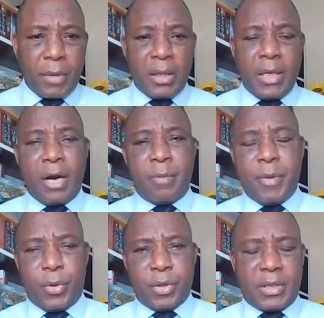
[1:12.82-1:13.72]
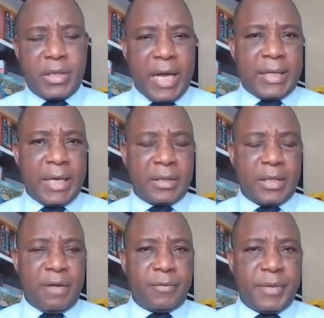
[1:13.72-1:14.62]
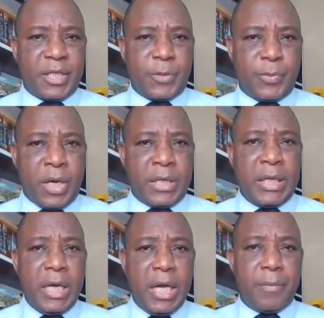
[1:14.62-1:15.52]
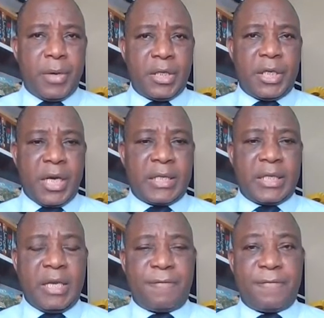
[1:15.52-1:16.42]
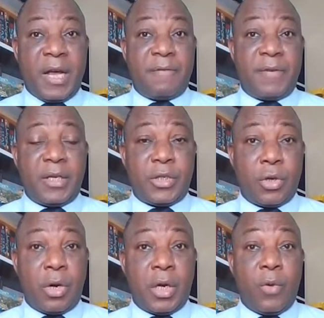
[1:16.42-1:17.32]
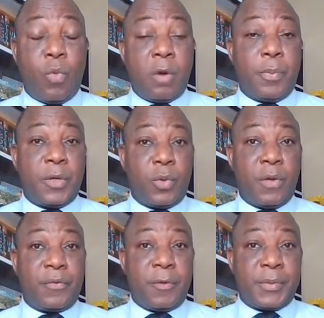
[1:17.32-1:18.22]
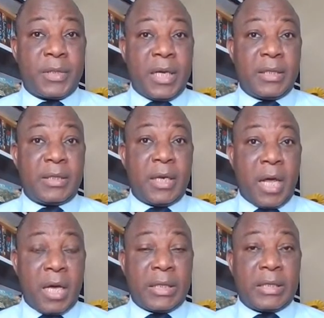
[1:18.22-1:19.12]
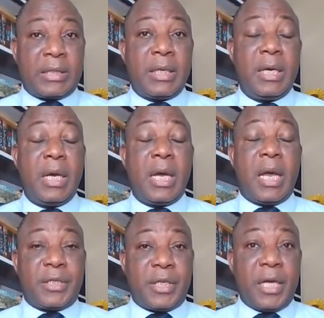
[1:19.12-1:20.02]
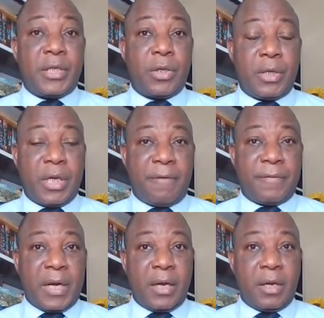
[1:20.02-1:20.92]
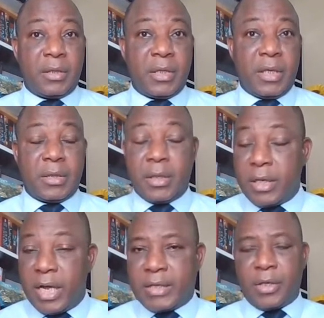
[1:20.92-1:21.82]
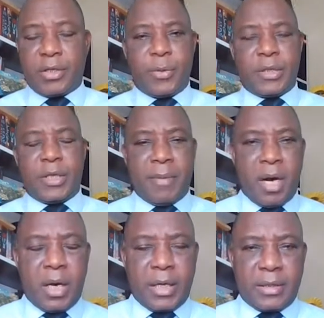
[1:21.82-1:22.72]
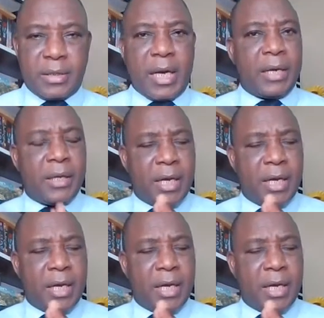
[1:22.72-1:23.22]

The Nairobi Bourse eked out 11 basis points, but the GSE fell very strongly, 1.13%, the largest exchange on the African continent. Let's just look at the market side.